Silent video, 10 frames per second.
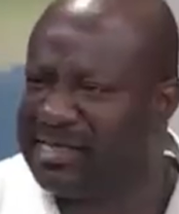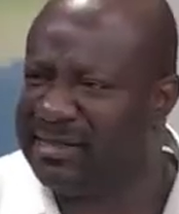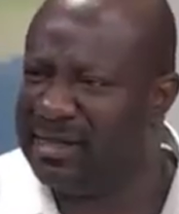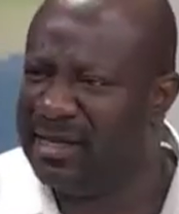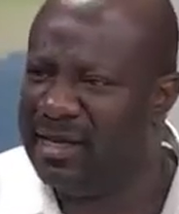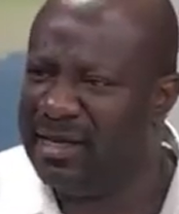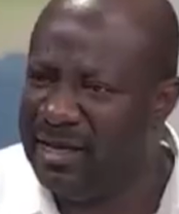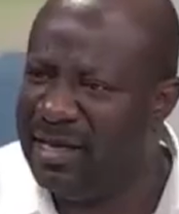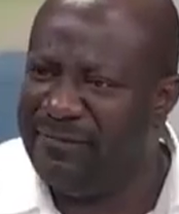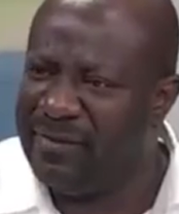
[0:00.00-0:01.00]
But
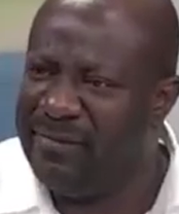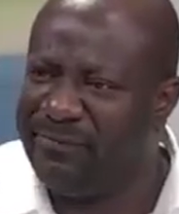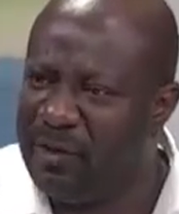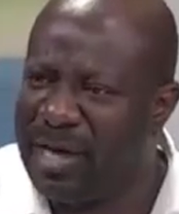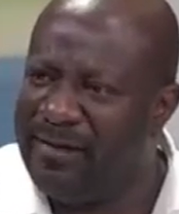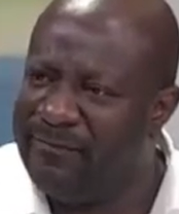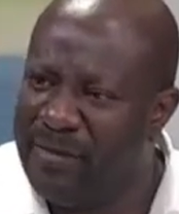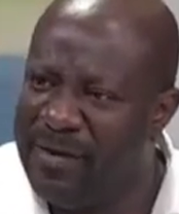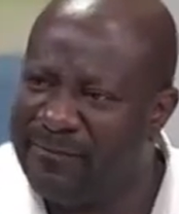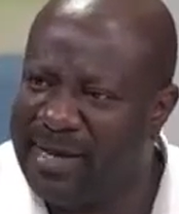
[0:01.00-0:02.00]
if you can't
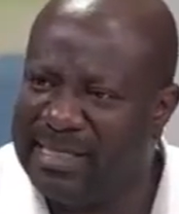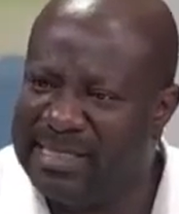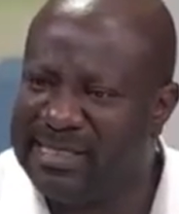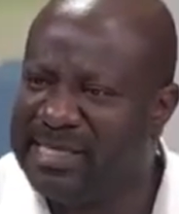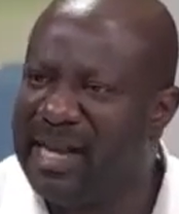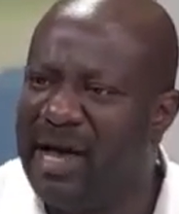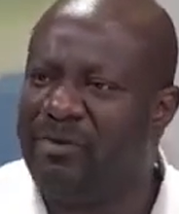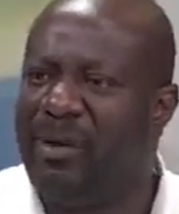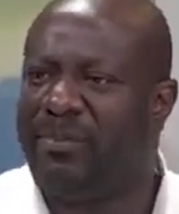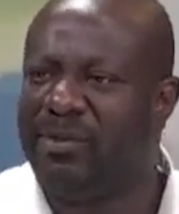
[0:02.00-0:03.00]
verify this, then how do
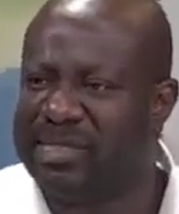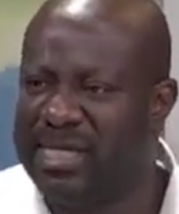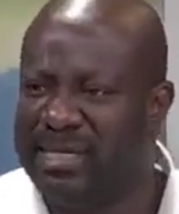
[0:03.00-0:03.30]
we proceed?